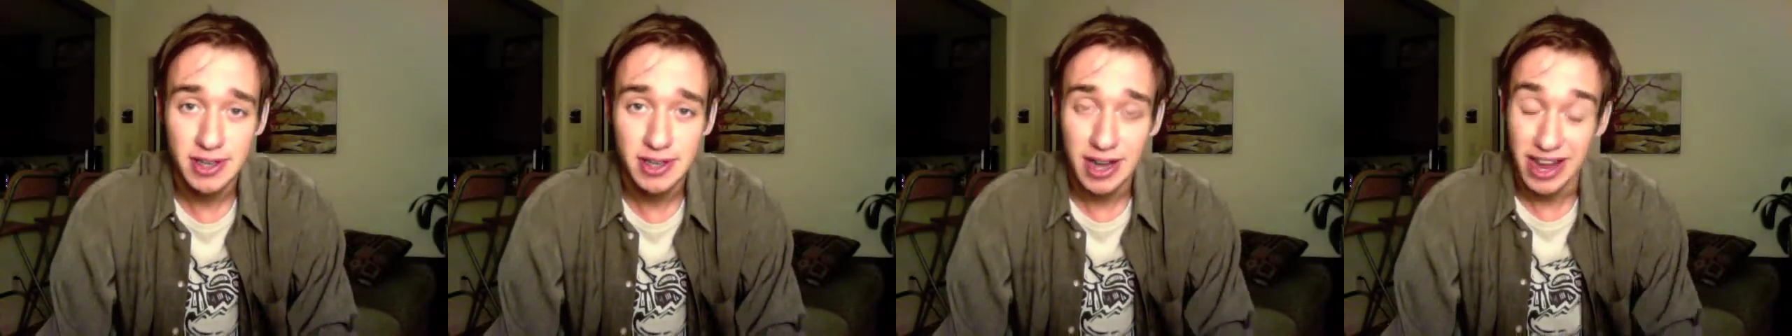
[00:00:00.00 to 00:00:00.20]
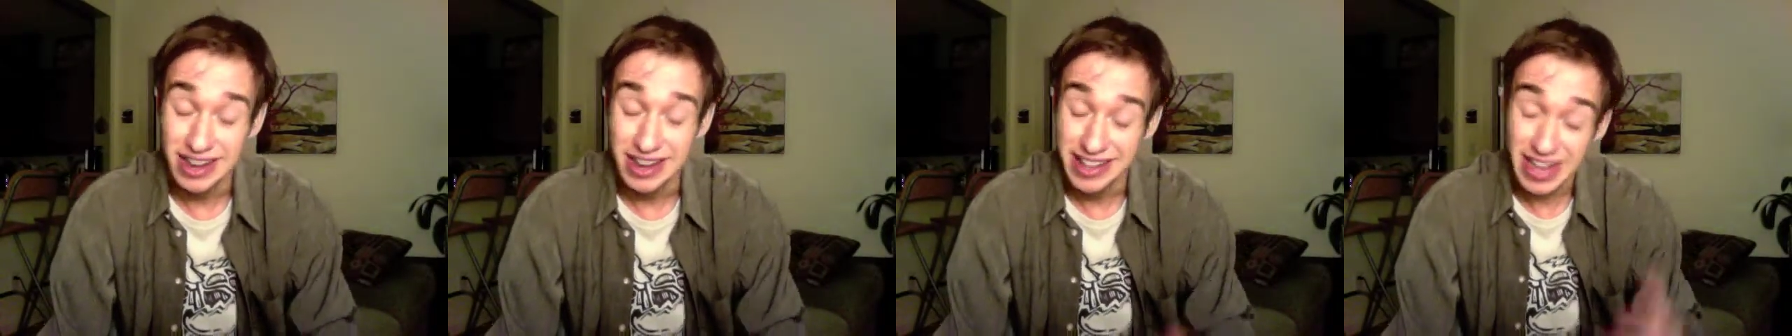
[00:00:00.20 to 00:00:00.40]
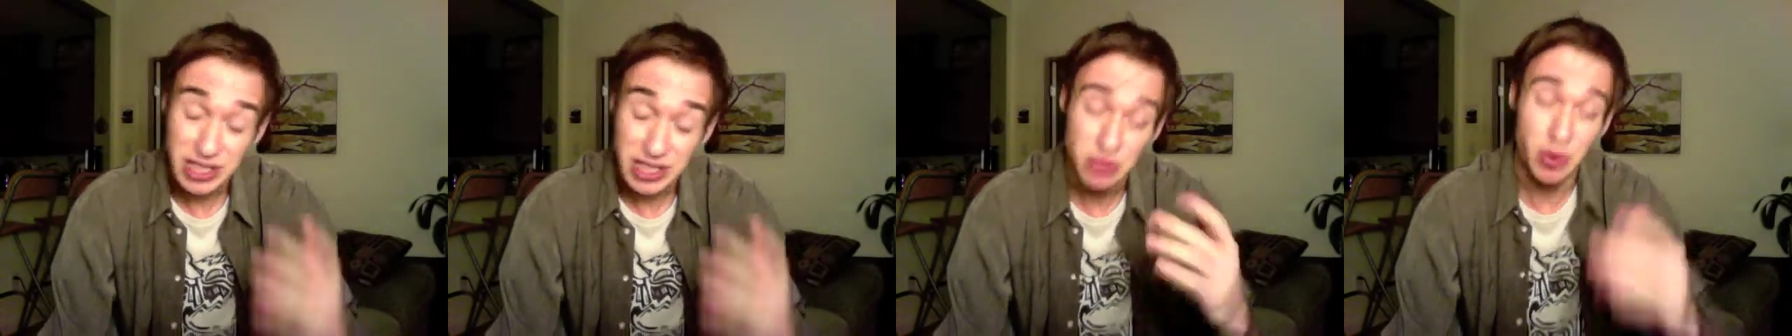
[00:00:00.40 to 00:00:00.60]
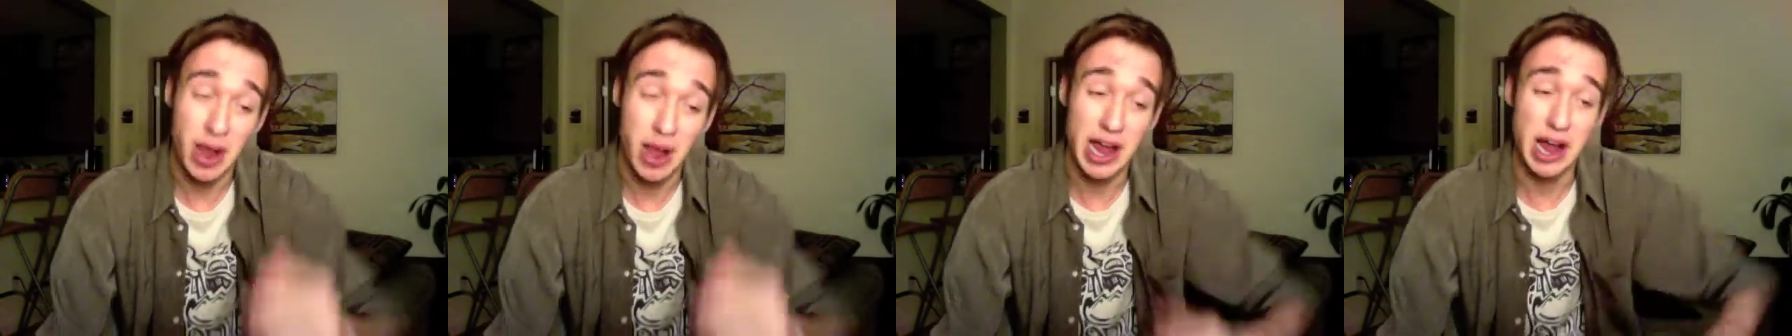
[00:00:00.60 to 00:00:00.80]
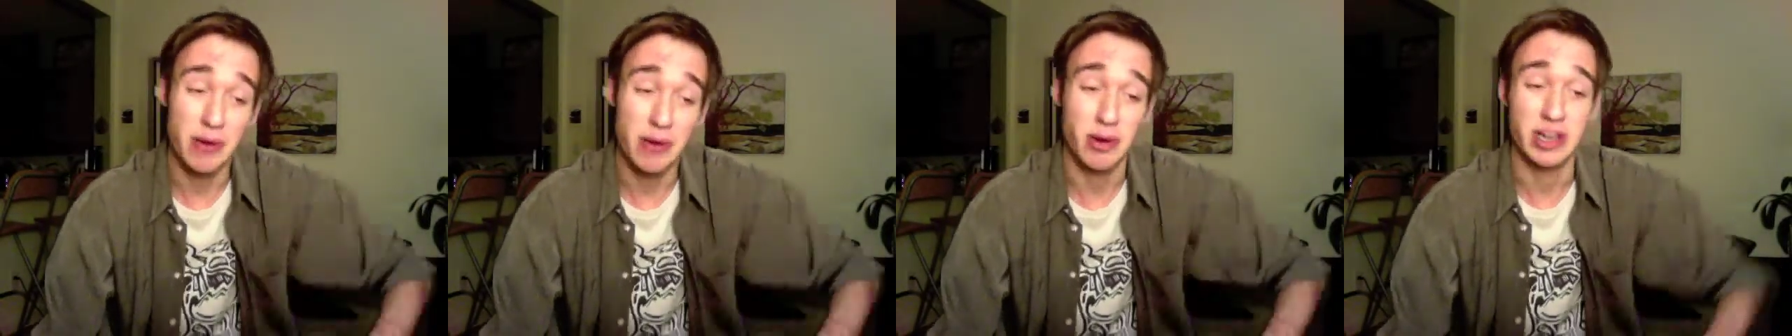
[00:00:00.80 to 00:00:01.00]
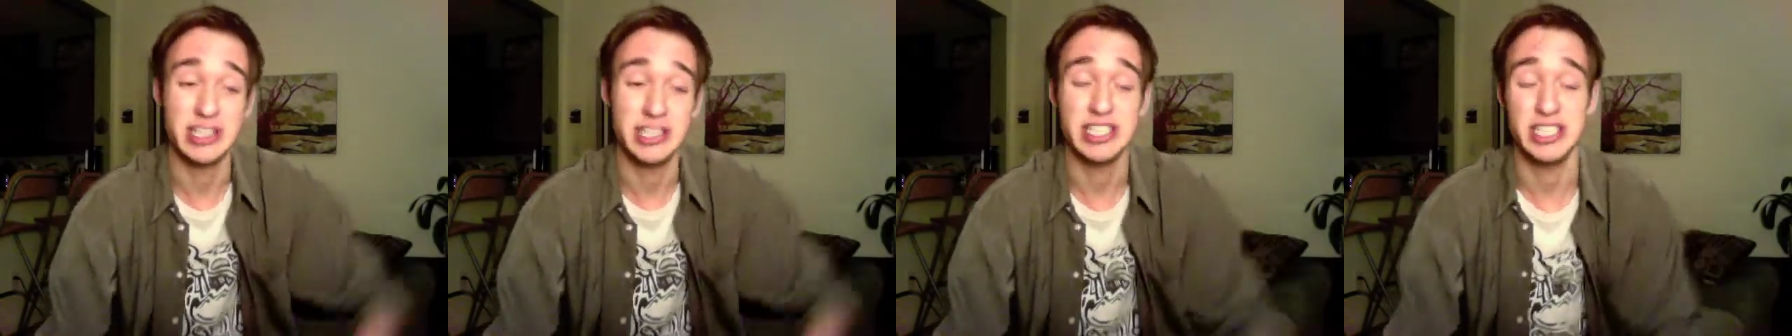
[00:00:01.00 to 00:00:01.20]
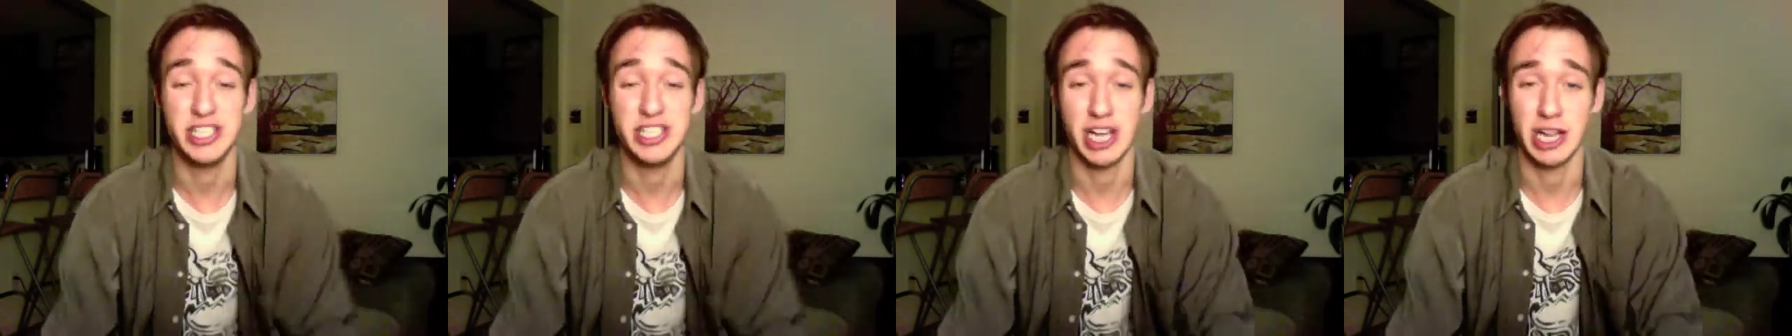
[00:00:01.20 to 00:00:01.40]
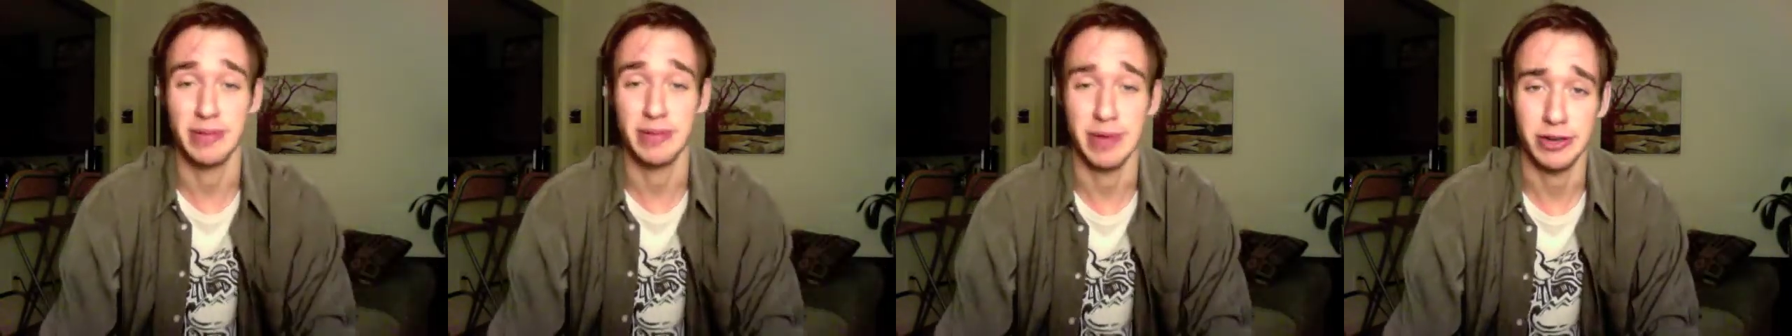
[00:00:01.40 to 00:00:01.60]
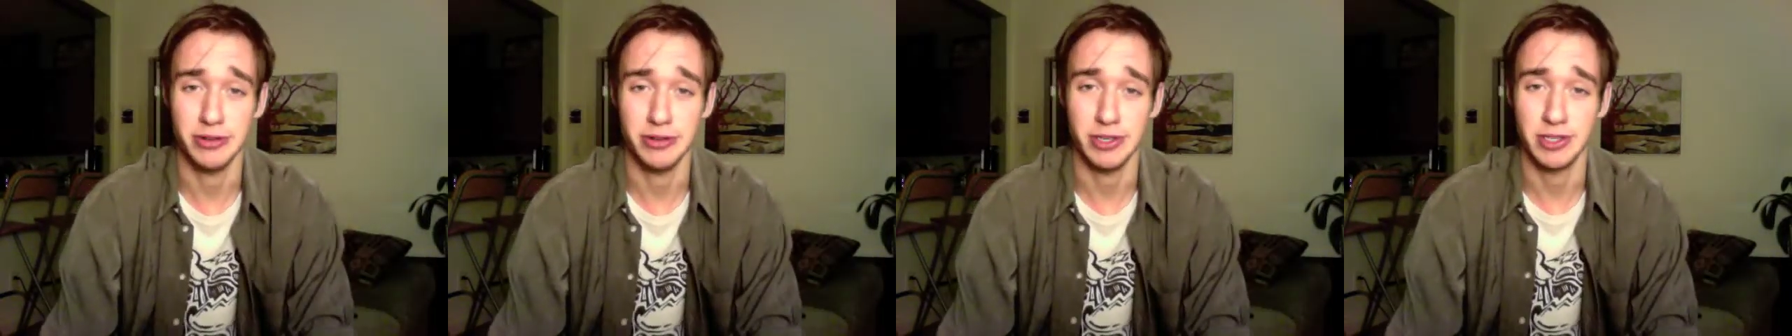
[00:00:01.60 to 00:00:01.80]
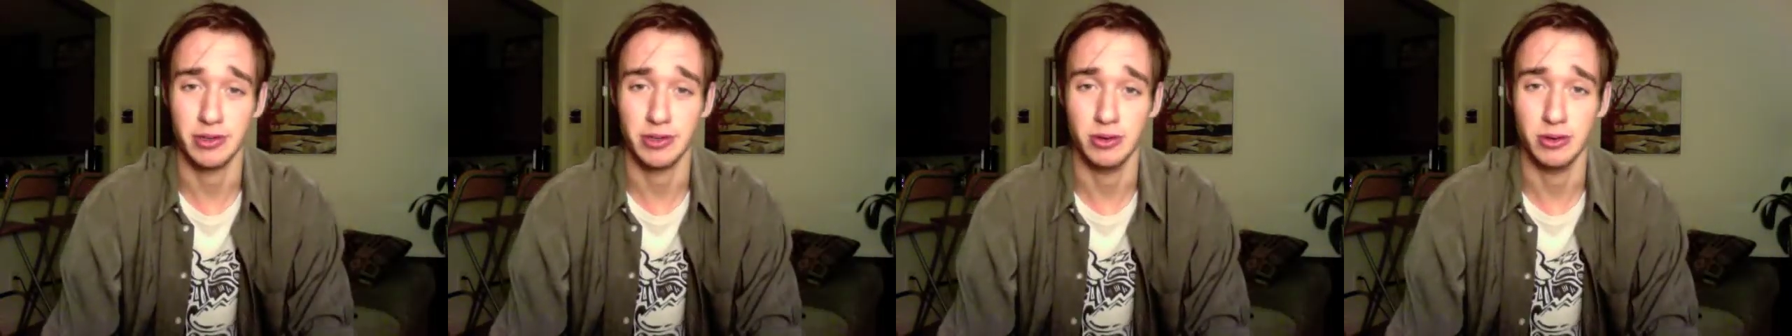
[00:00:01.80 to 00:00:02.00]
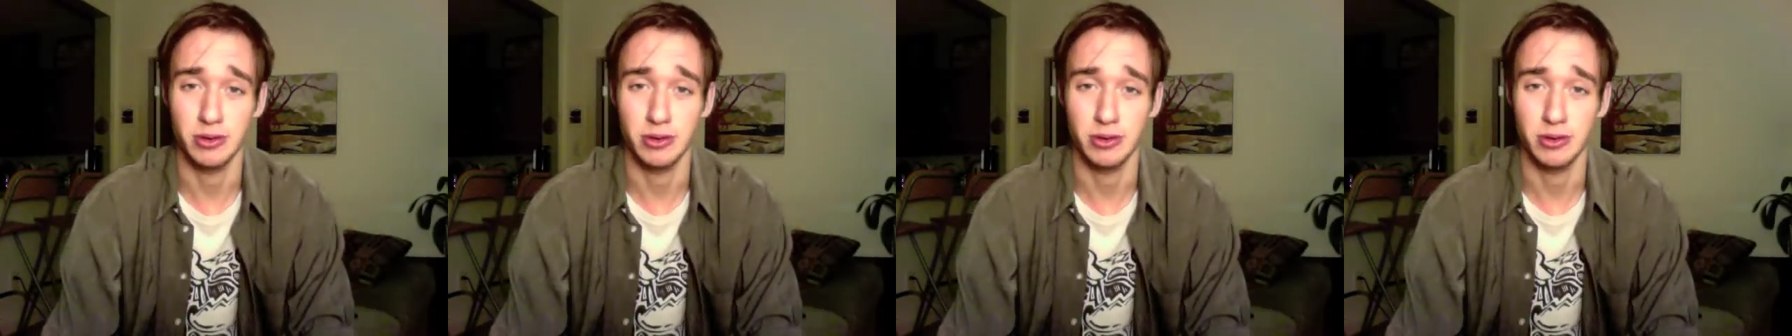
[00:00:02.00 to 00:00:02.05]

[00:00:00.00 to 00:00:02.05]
That's why I want to teach elementary school.